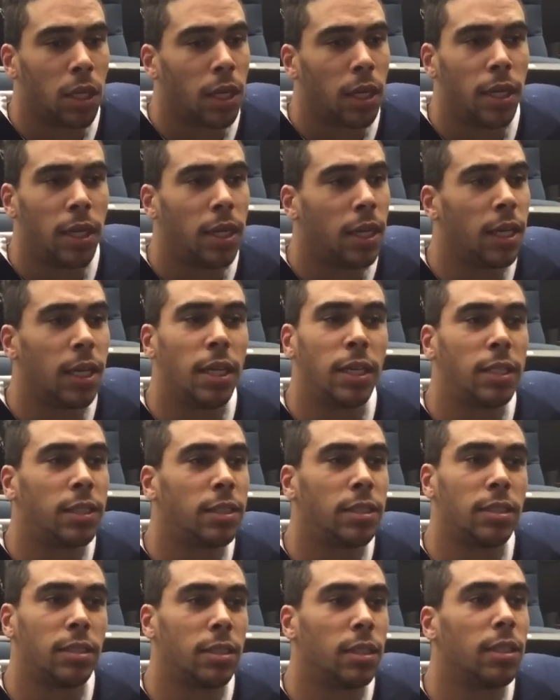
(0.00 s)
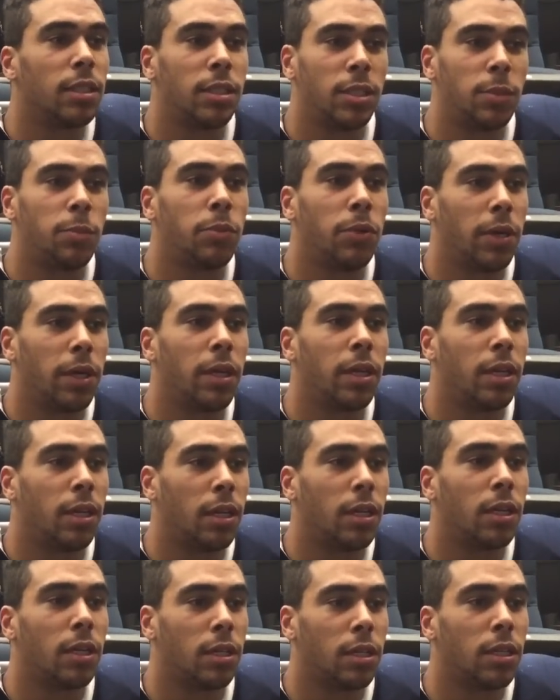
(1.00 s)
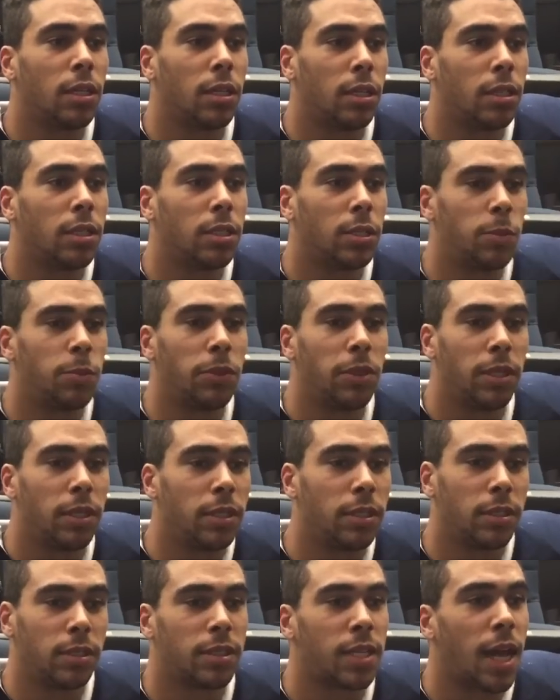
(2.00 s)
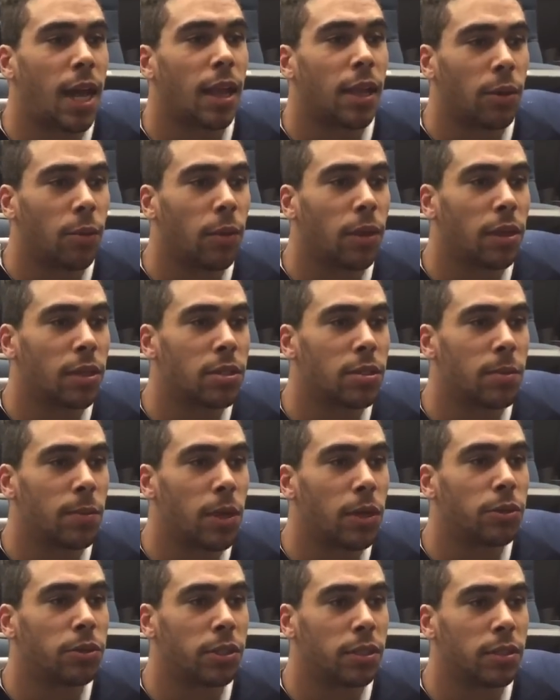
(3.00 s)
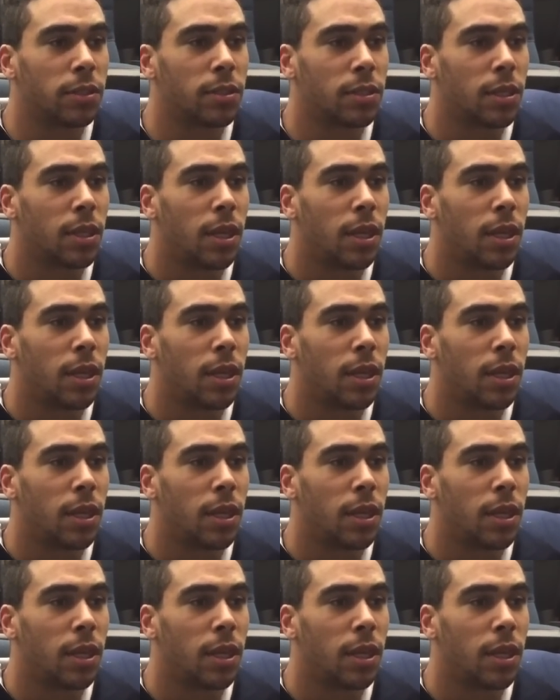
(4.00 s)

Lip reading: He's pretty solid with his emotions.